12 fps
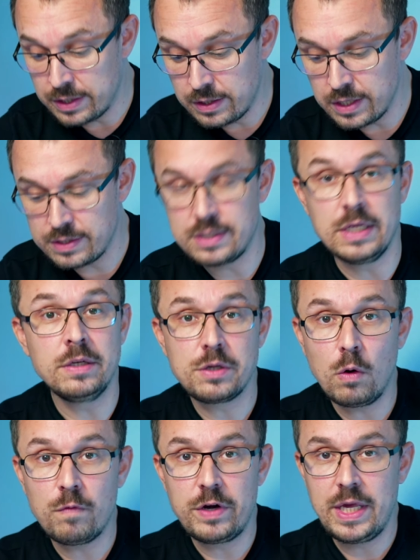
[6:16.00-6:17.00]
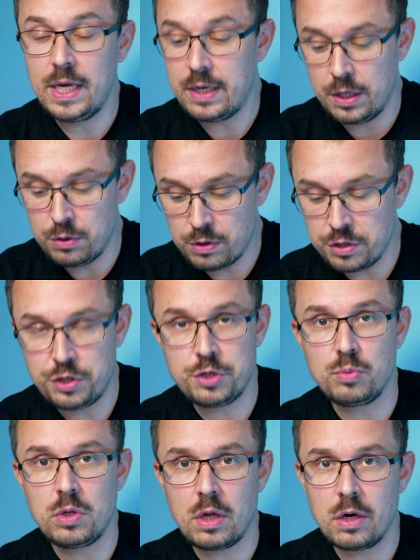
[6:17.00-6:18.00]
this didn't overheat and you can
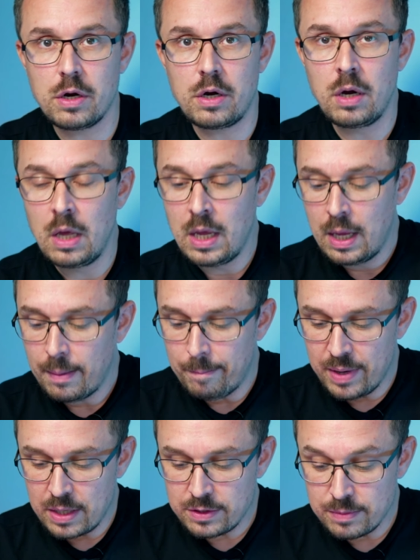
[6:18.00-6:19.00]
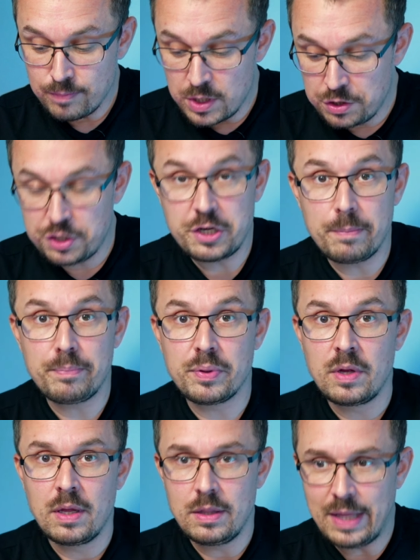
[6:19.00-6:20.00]
shoot longer, but the chip
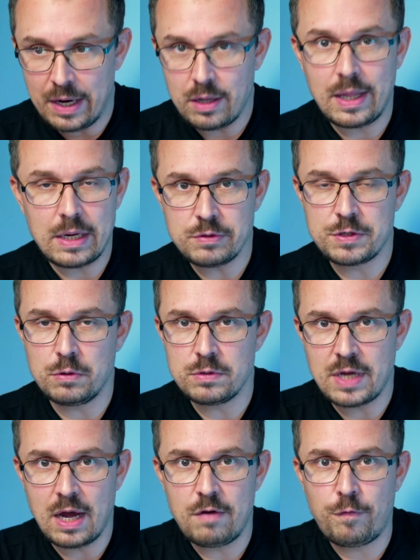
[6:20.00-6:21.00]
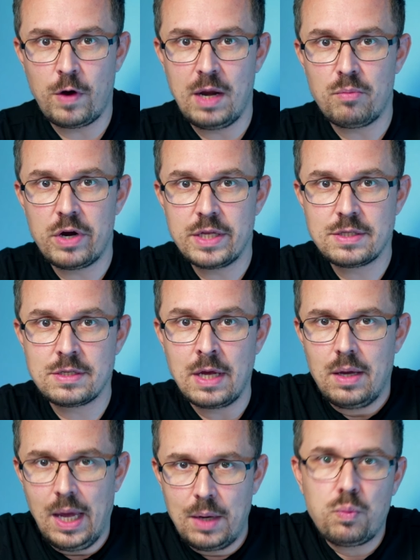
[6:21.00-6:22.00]
that allows those high frame rates,
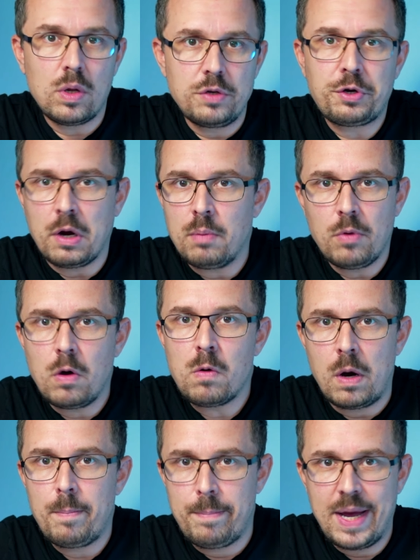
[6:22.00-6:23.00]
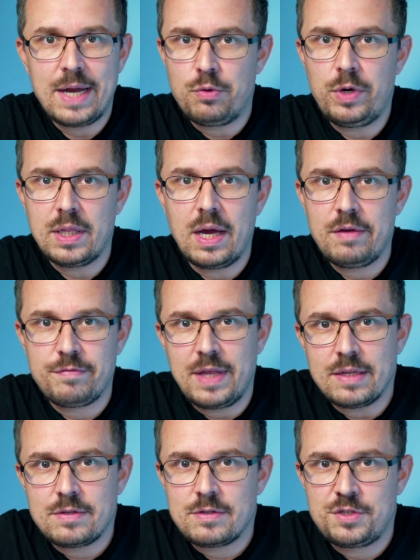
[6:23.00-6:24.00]
it will draw more battery life.
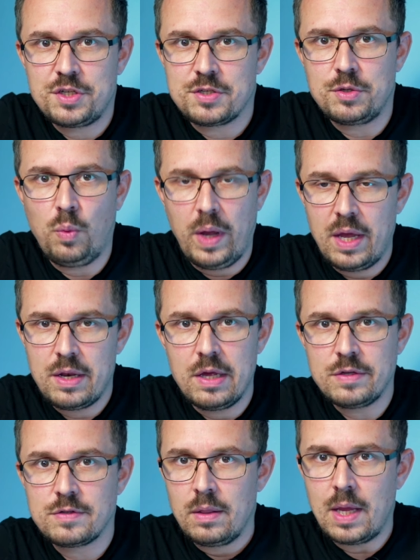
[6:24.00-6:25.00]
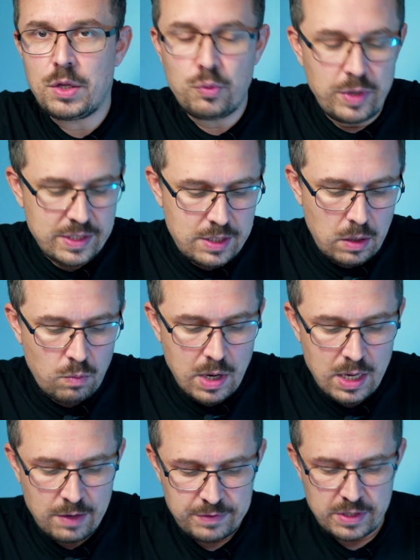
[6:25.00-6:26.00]
That's just the way it is. Now, the reason
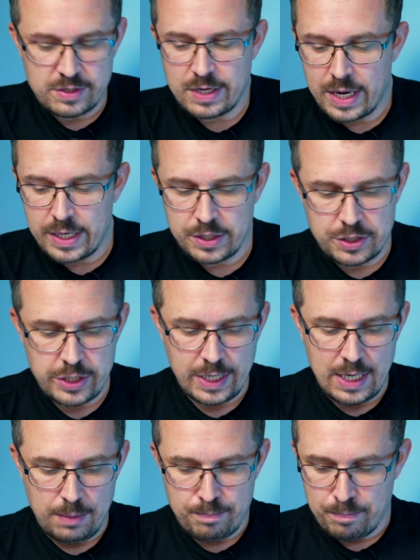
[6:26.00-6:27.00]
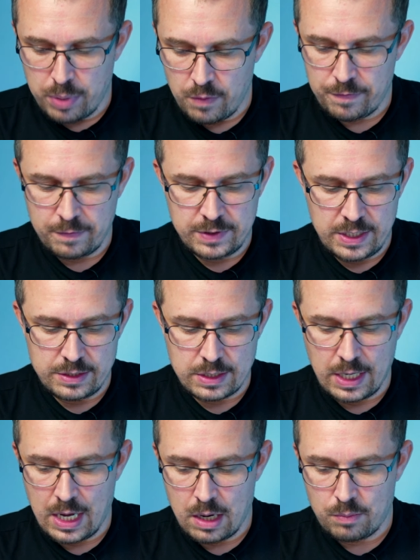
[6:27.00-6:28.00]
why I've decided to keep both of these
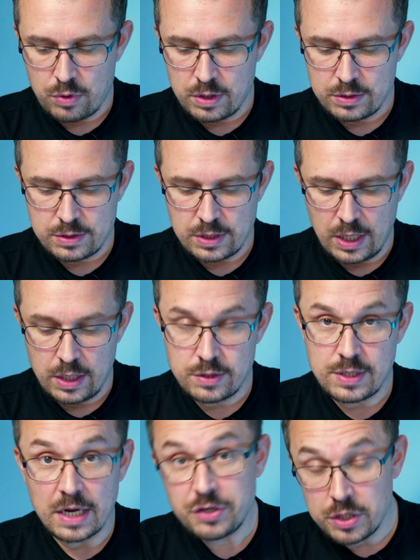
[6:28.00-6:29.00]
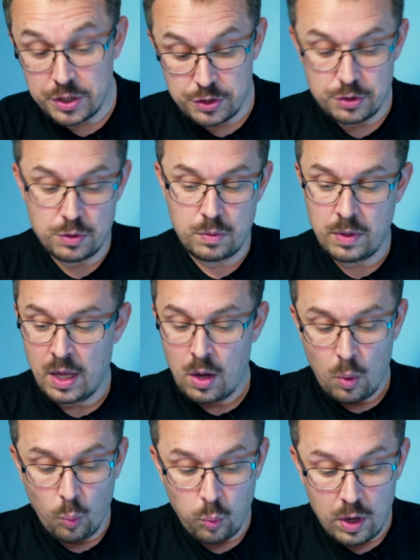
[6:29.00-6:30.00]
cameras is actually two.
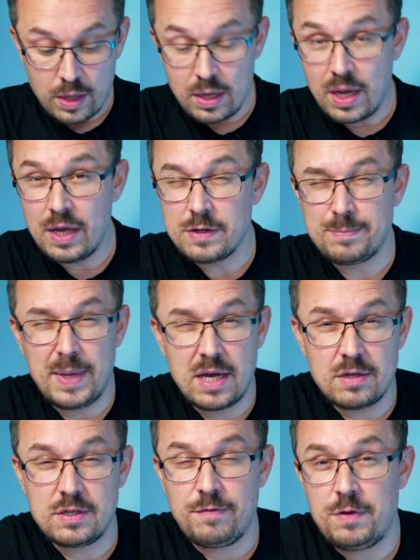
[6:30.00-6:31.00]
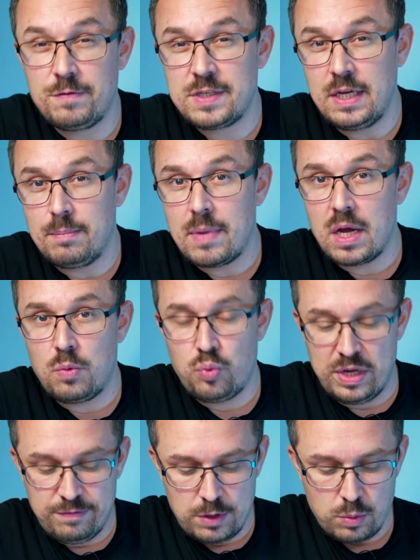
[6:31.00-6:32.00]
One is because if you've seen my
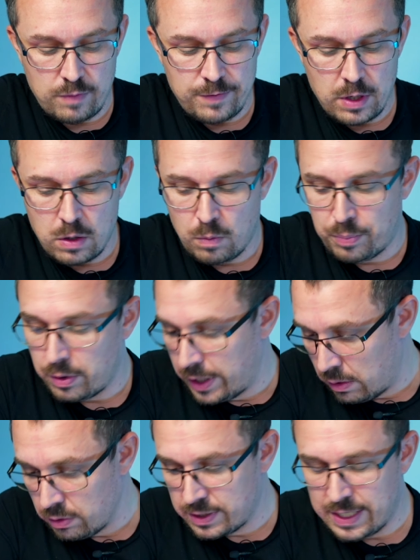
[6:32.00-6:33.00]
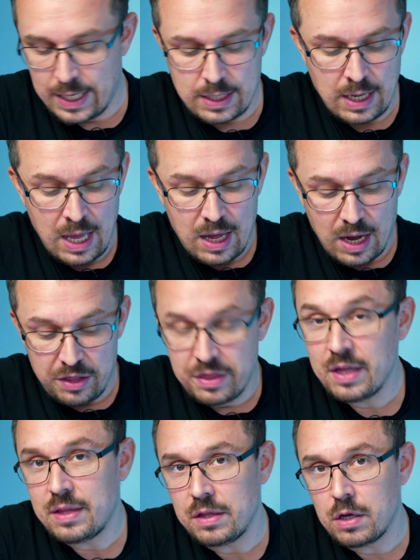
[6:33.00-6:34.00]
review of the GoPro Hero 10, I
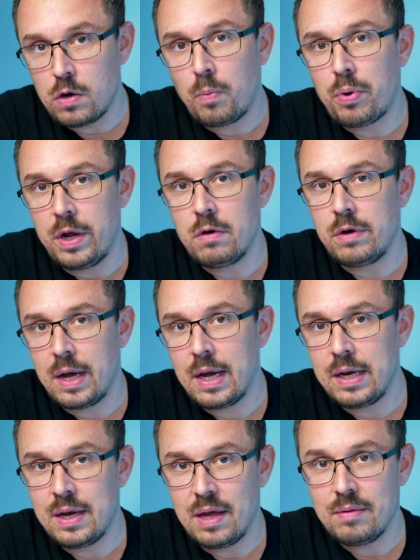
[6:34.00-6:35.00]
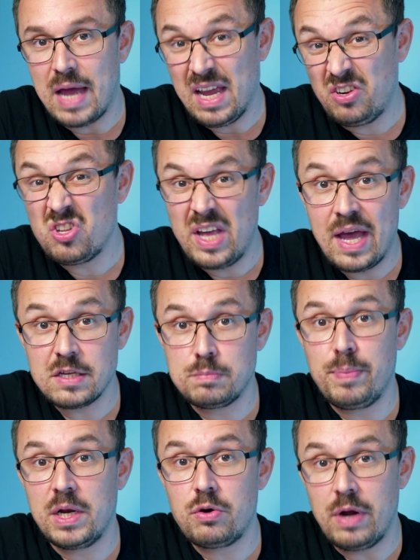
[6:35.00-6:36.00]
think that the GoPro Hero 9 actually has
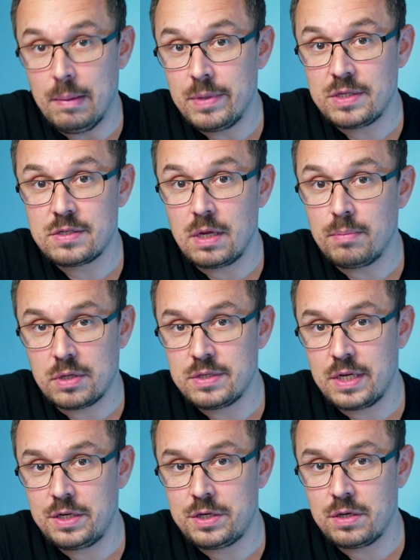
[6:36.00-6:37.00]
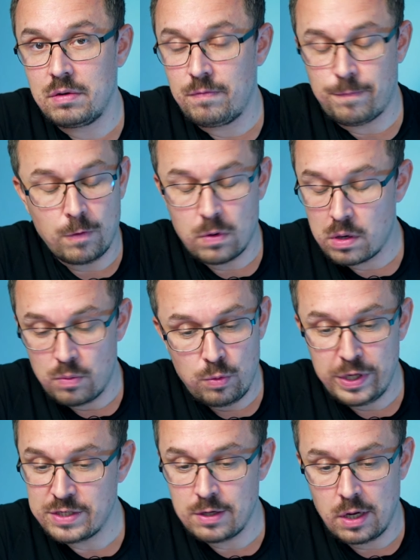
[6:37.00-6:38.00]
better image stabilization for
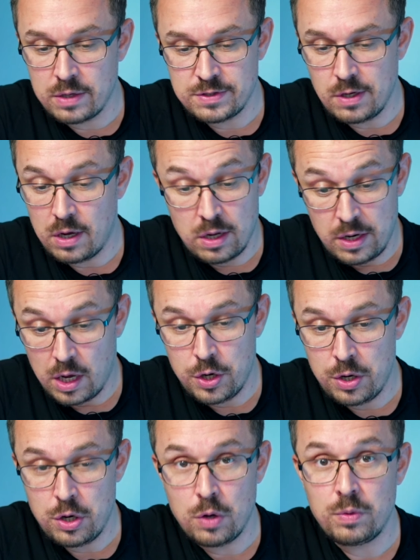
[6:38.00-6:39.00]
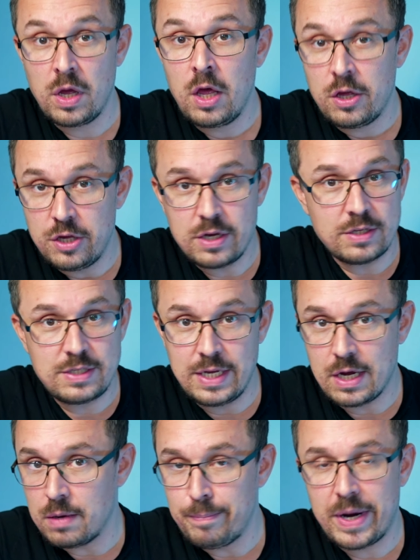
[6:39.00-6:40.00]
reasons unknown. You can see
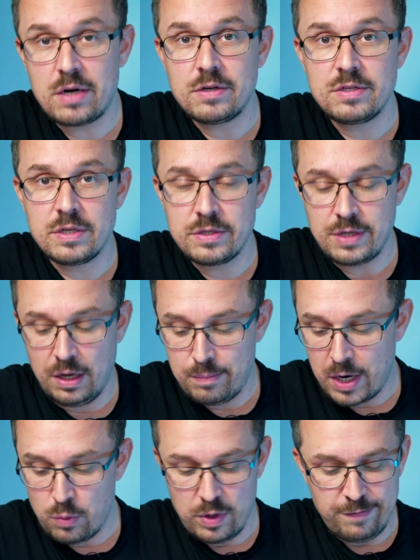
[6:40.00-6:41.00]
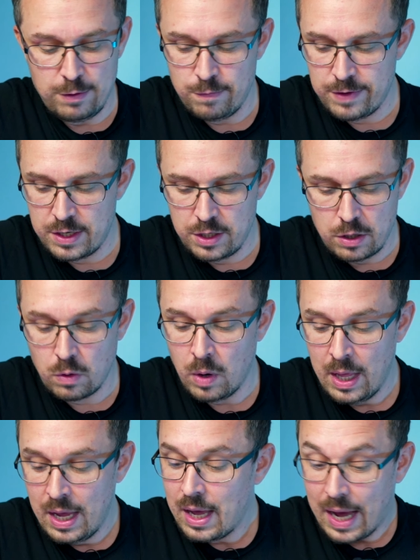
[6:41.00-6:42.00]
comparisons in my review video.
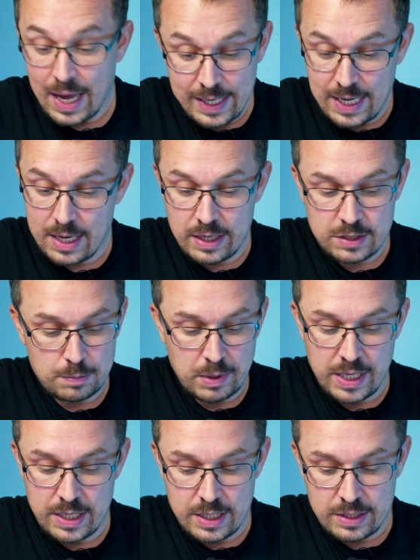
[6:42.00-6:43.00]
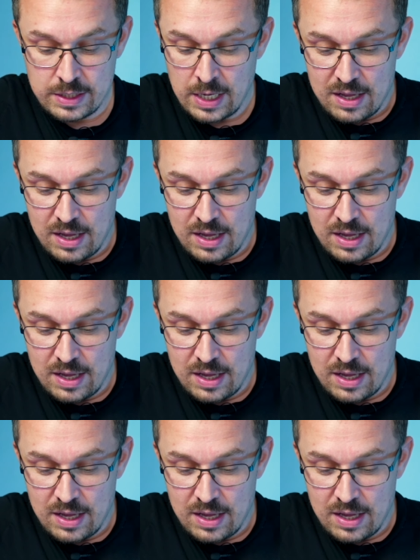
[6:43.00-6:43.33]
I can't explain it.